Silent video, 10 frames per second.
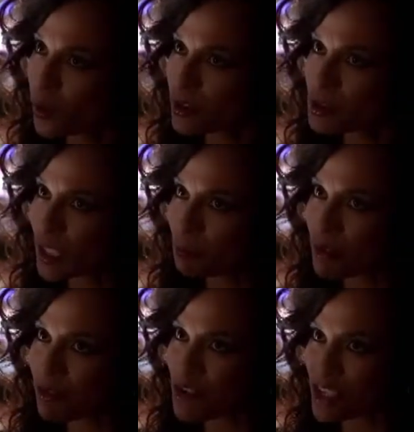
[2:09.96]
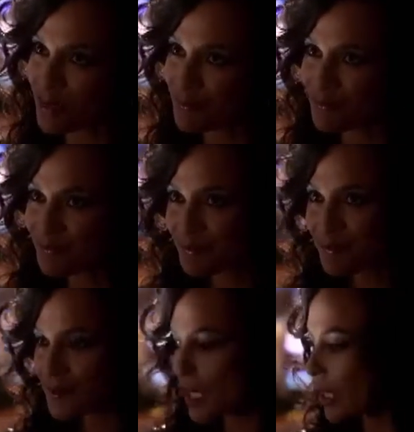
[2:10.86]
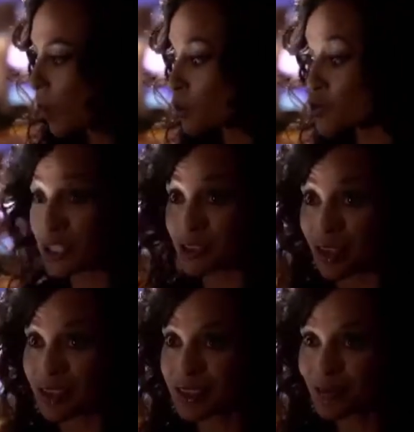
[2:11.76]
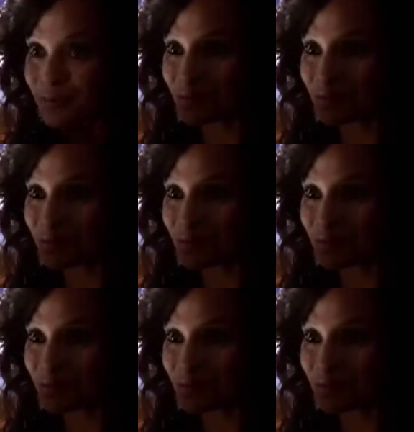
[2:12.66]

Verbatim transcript: it'll set me free. And I will drink to that.